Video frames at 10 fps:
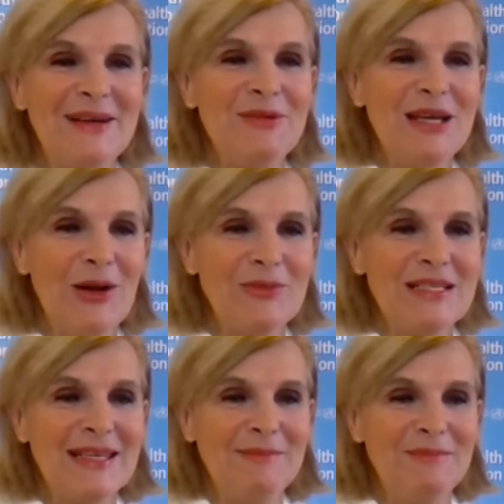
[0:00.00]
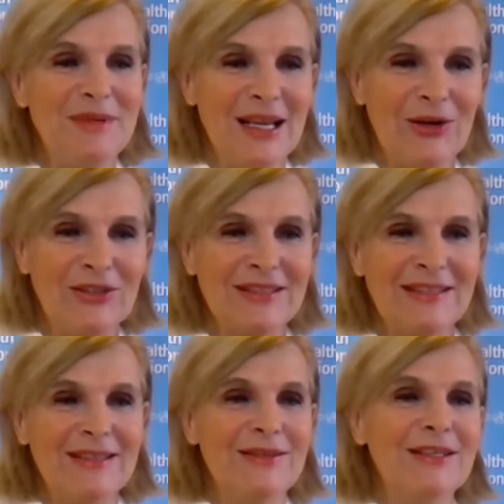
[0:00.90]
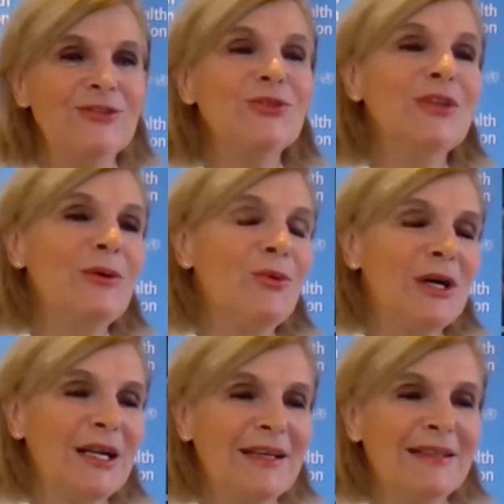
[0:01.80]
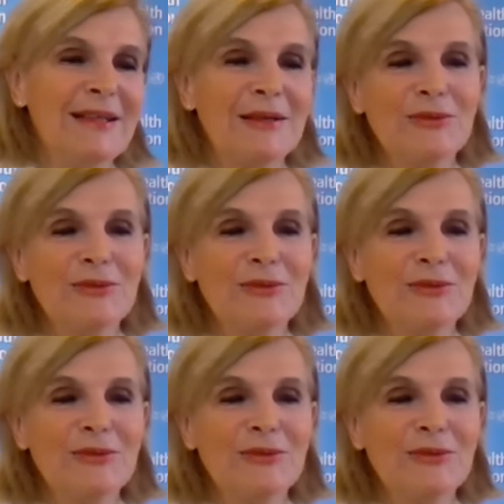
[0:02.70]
we always keep in contact through the work that